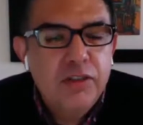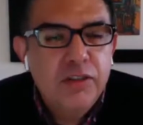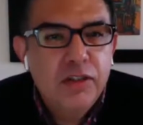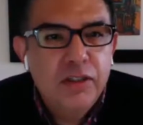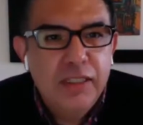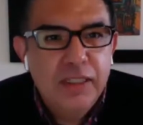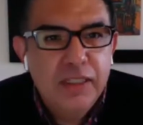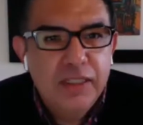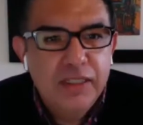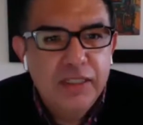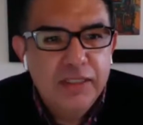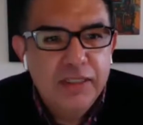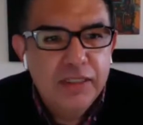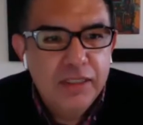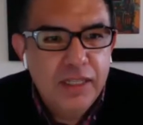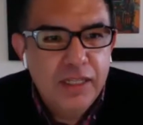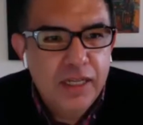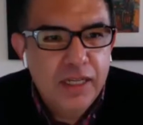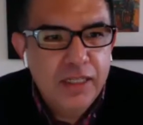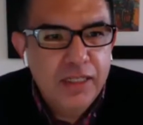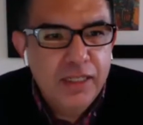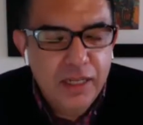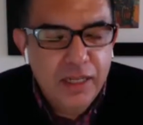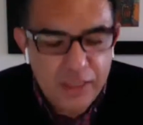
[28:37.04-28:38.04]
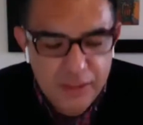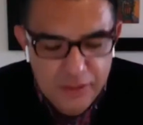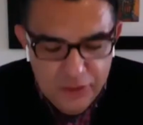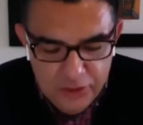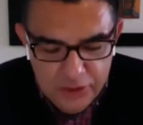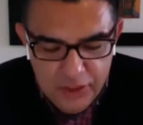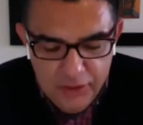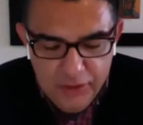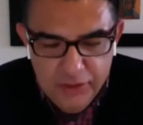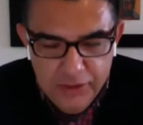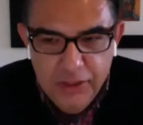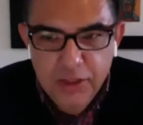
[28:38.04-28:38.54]
joining us and, and,
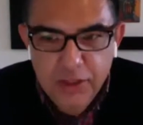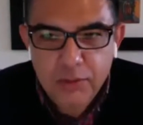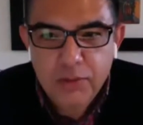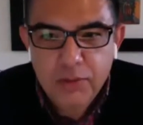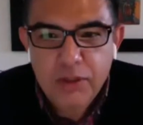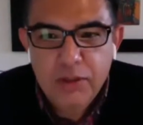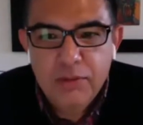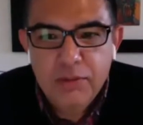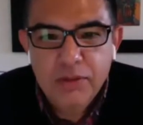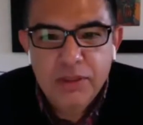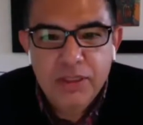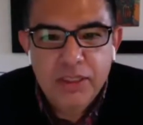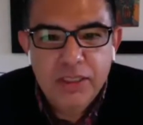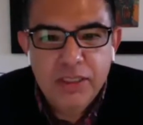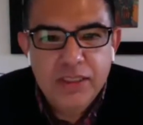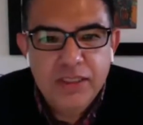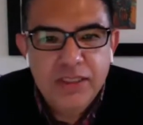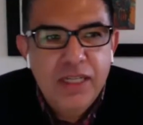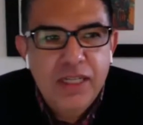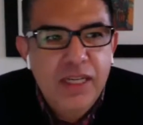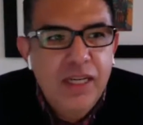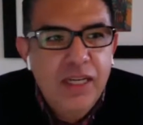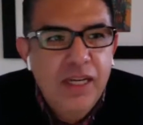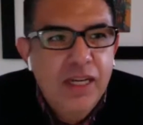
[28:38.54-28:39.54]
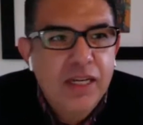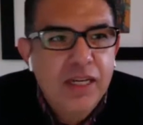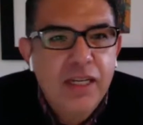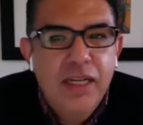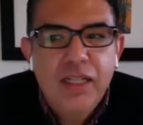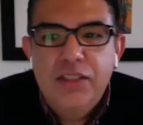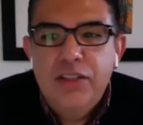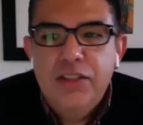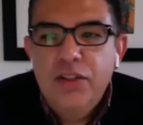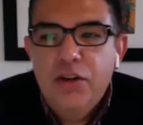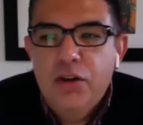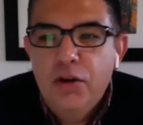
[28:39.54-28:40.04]
and sharing your work with us.
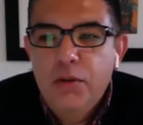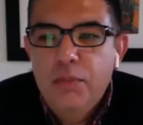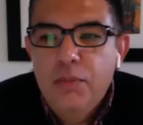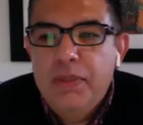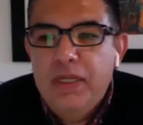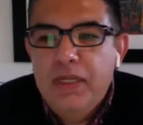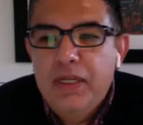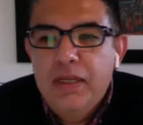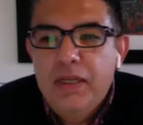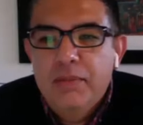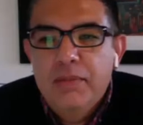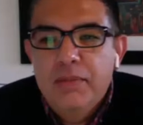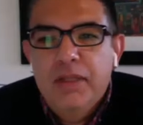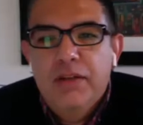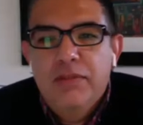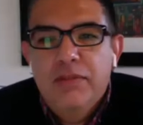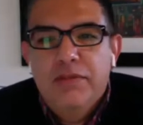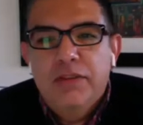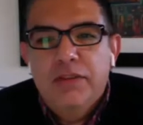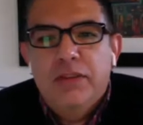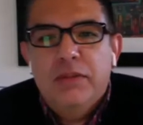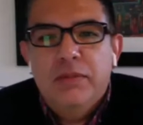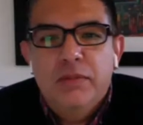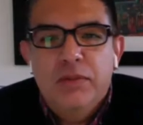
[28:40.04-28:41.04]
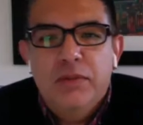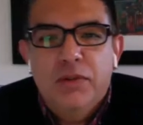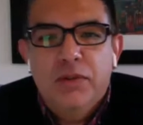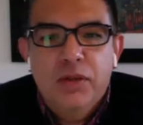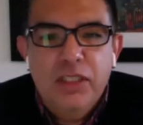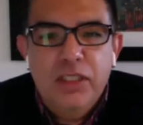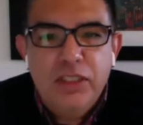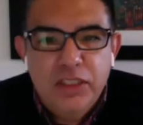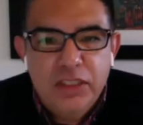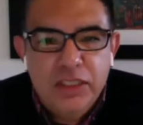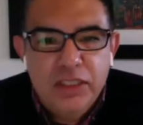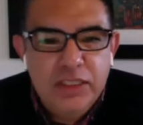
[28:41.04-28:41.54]
I'd like to open it up now for some
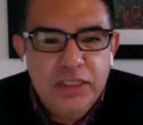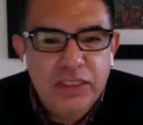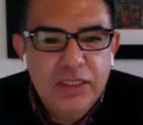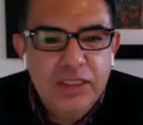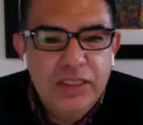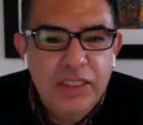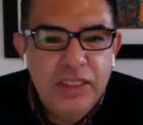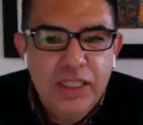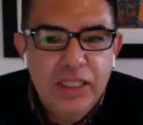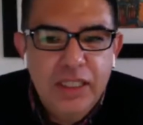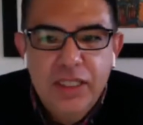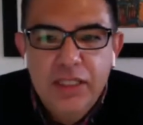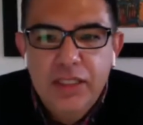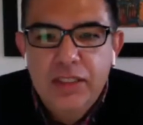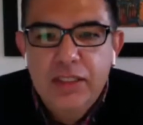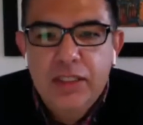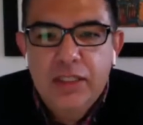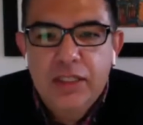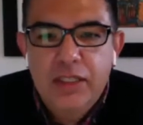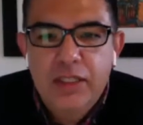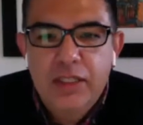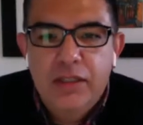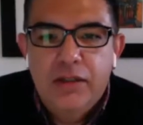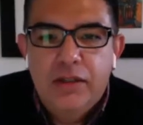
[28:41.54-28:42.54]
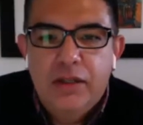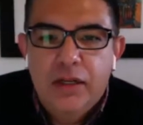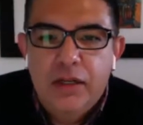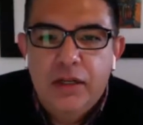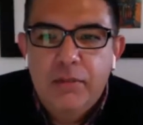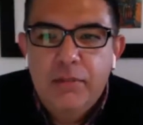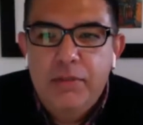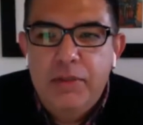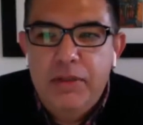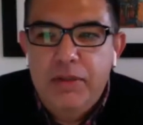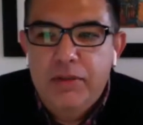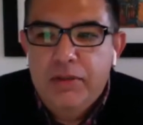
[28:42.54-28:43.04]
questions. You can either
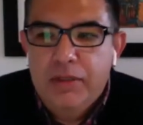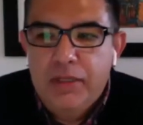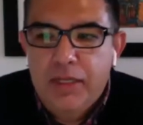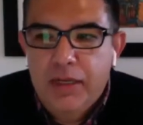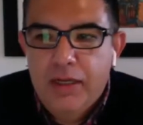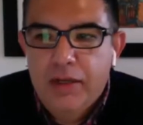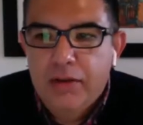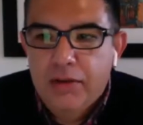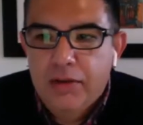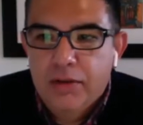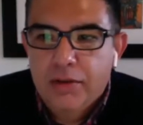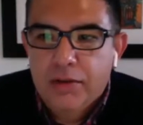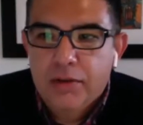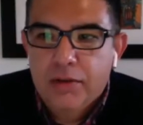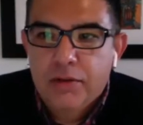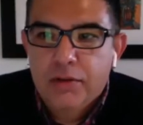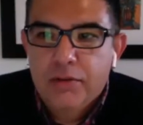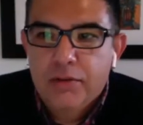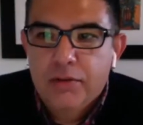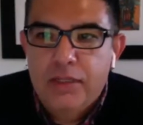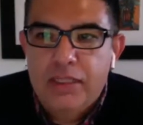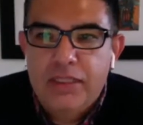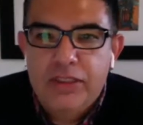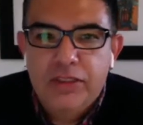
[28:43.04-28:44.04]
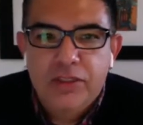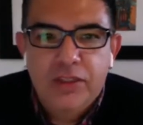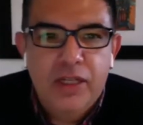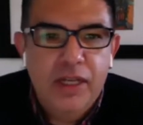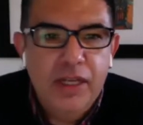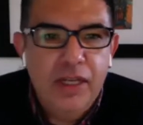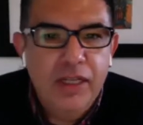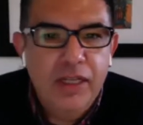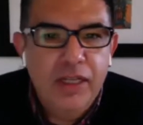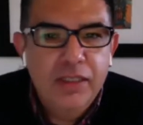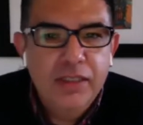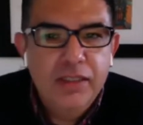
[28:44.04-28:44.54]
unmute now or raise
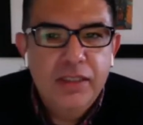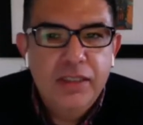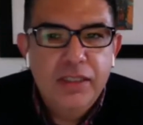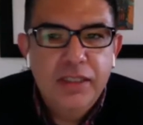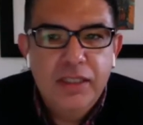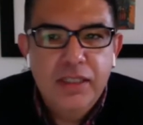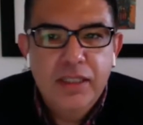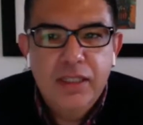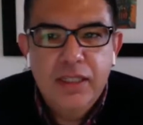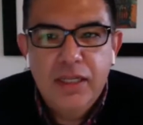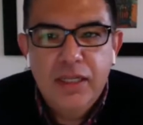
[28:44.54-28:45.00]
your hand